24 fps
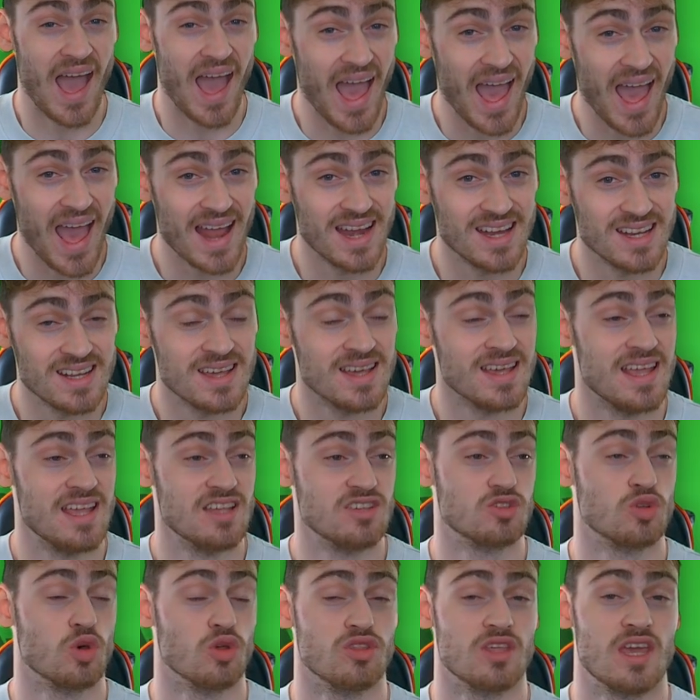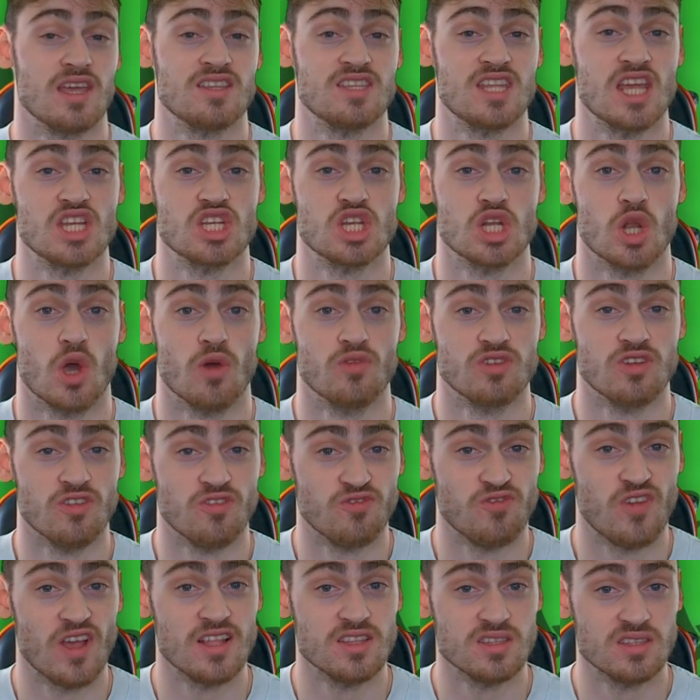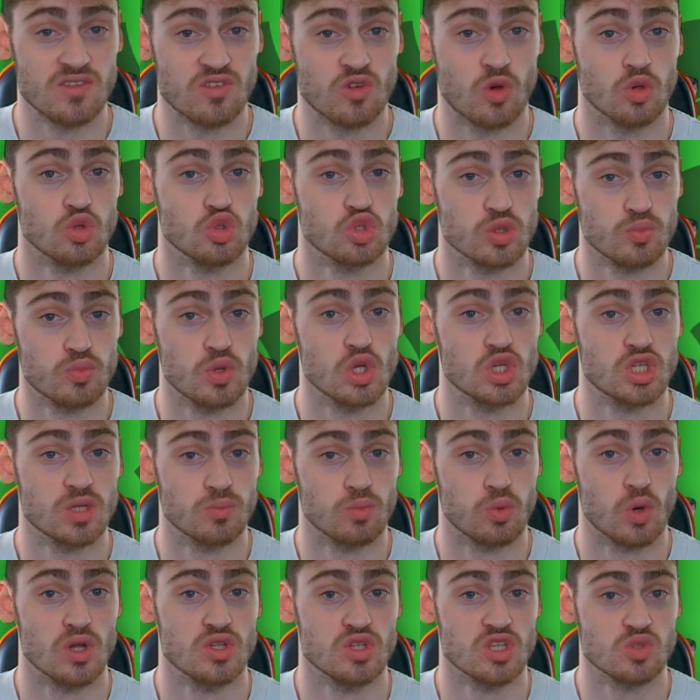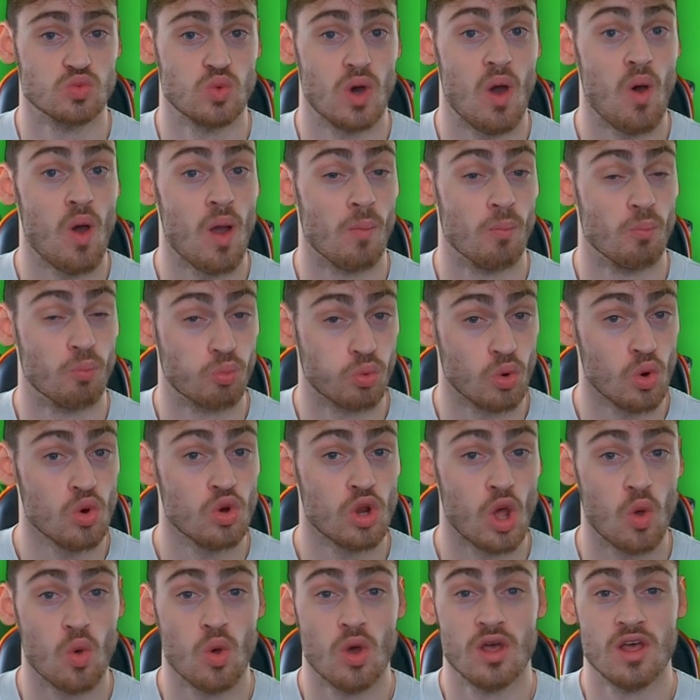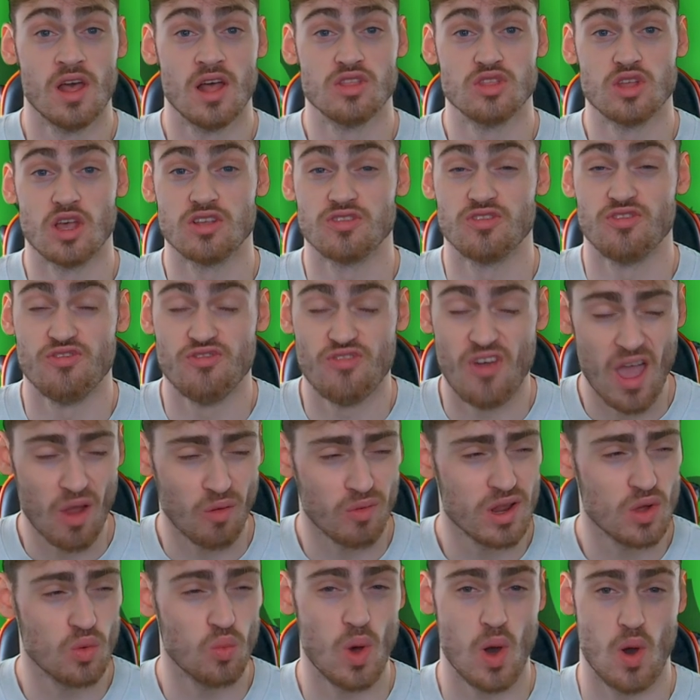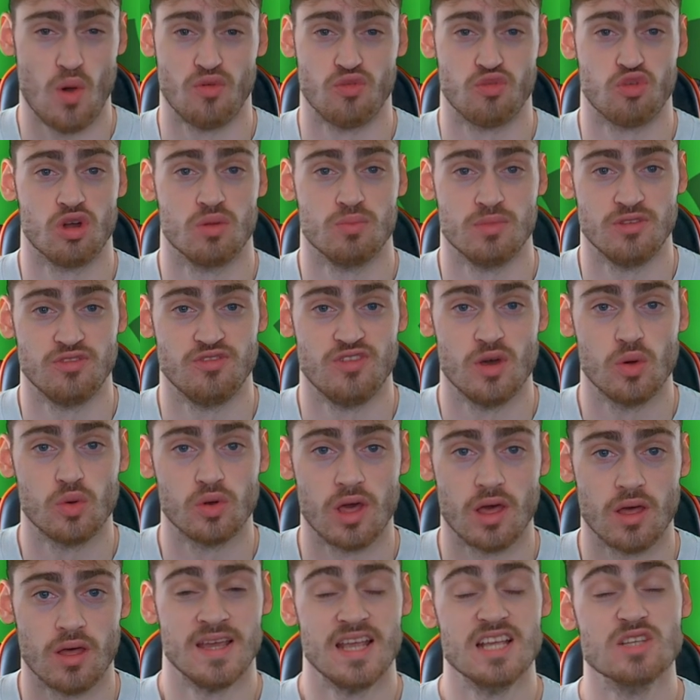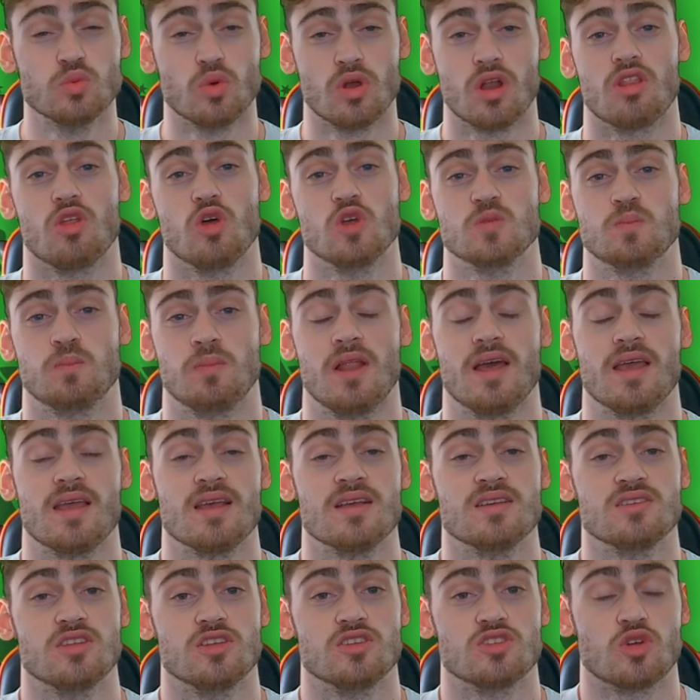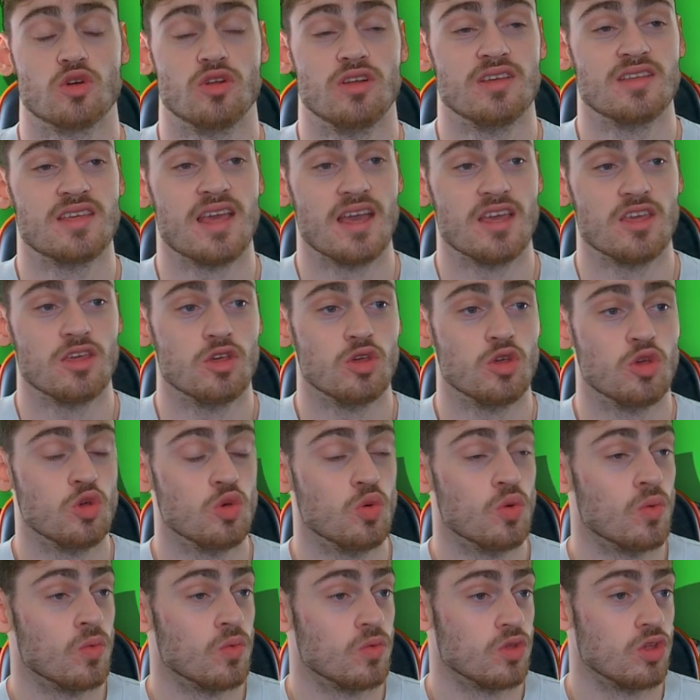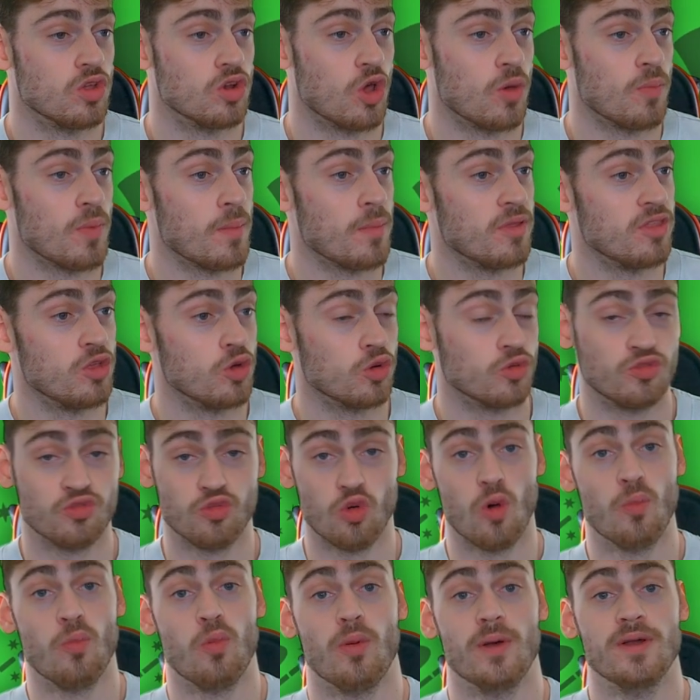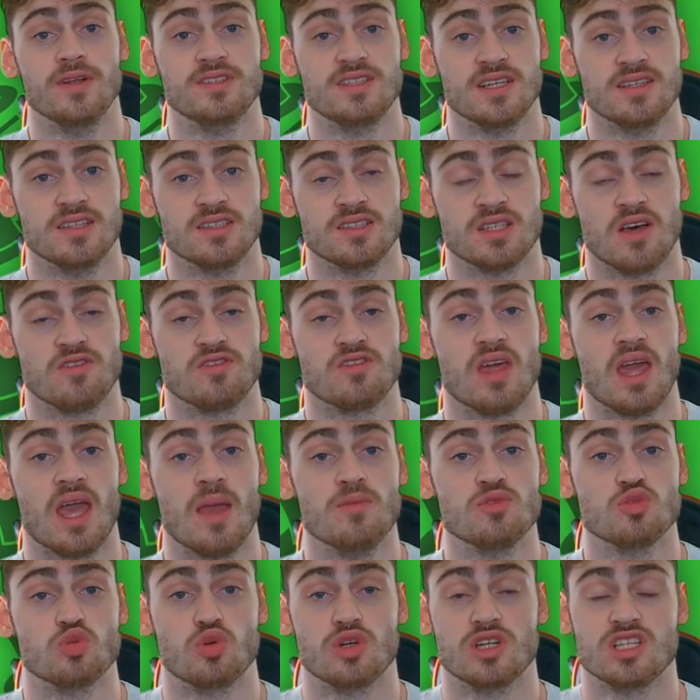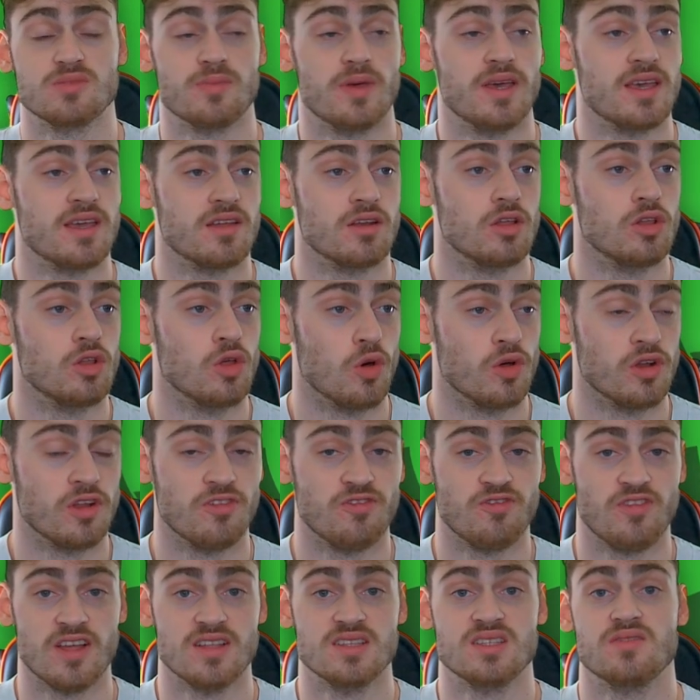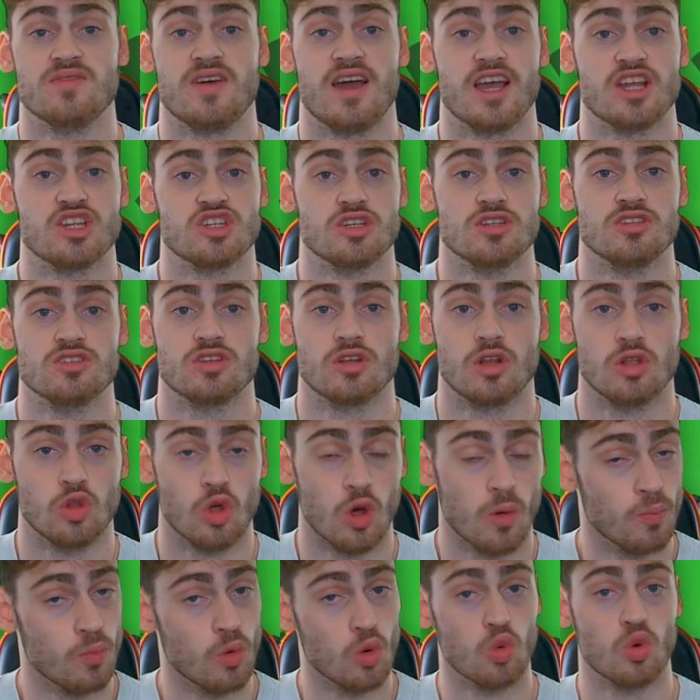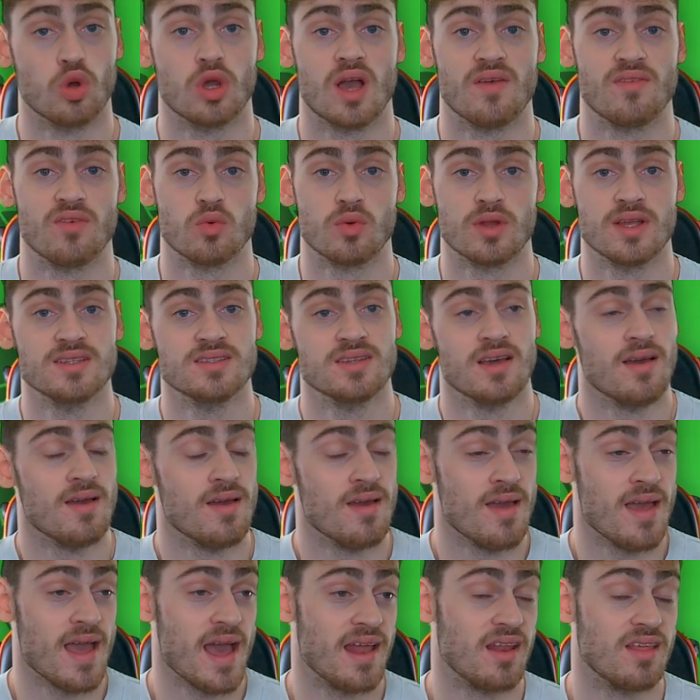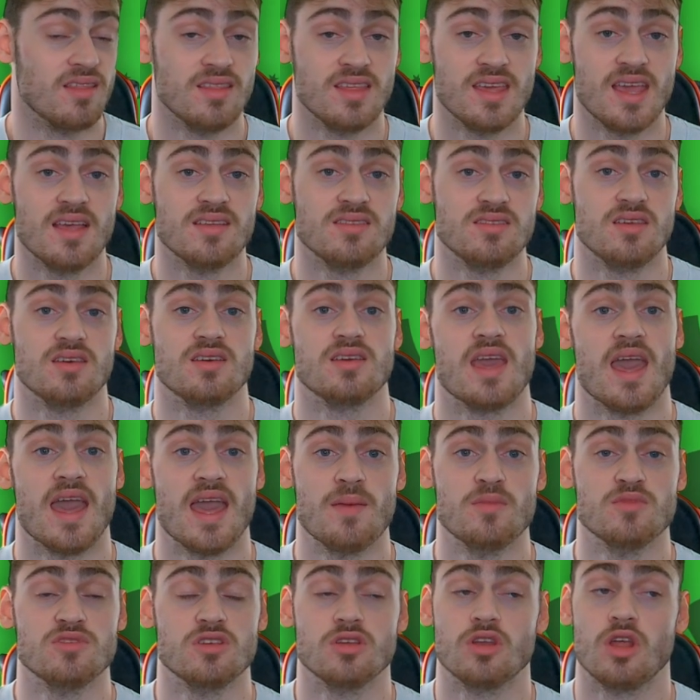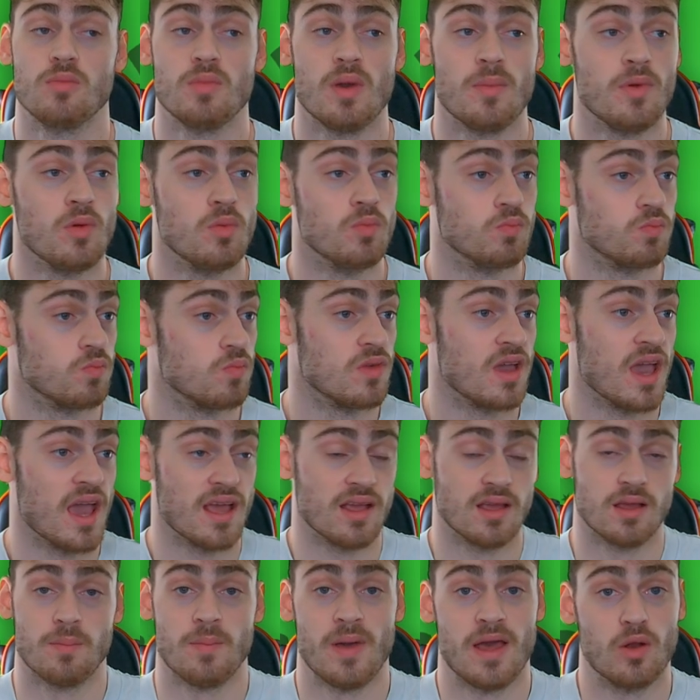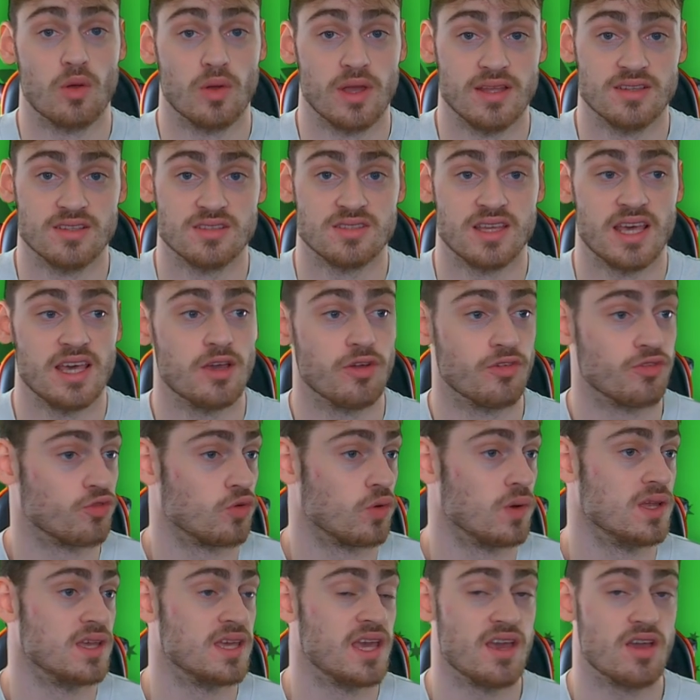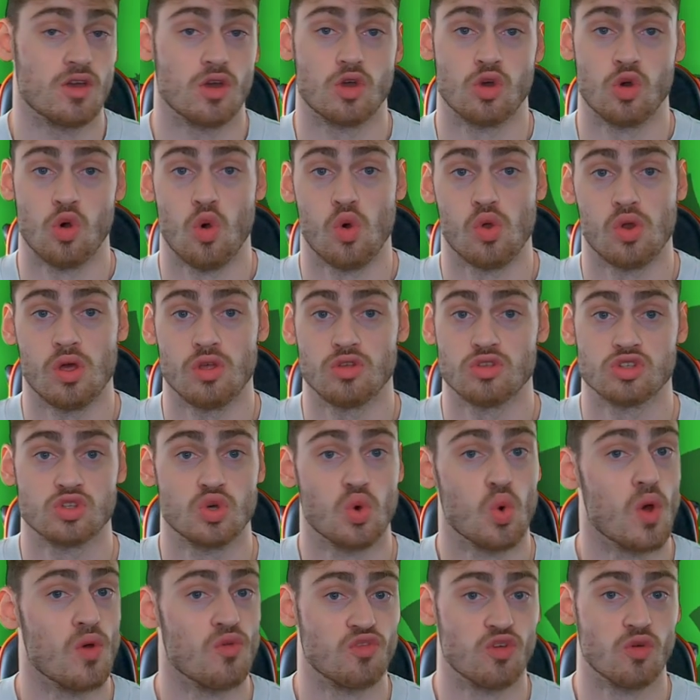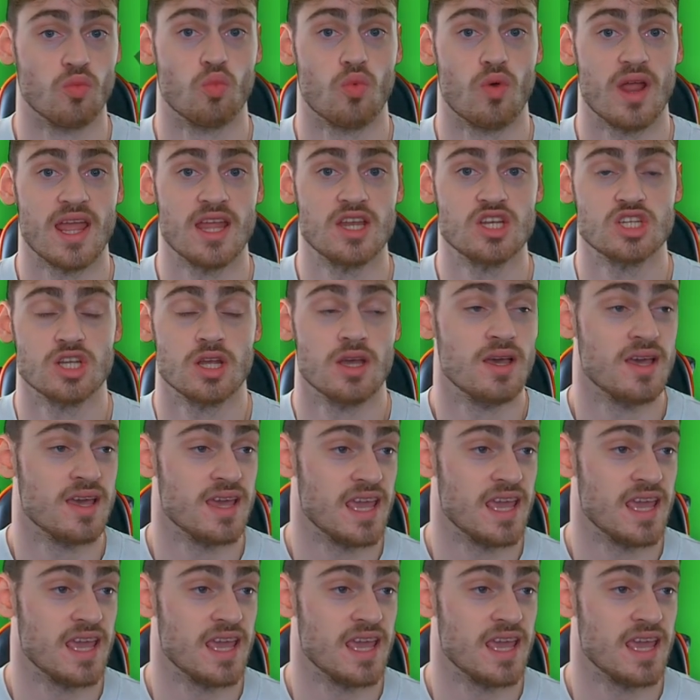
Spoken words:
And he's got the addition of defensive contribution points as well, and Bruno does very well for a midfielder. He's one of those players that's going to get you, you know, maybe the odd 4 points in the tough games where he's making a lot of defensive actions and a lot of ball recoveries. And in the easier games, you know, maybe getting a penalty to take, a free kick, a corner, scoring from range.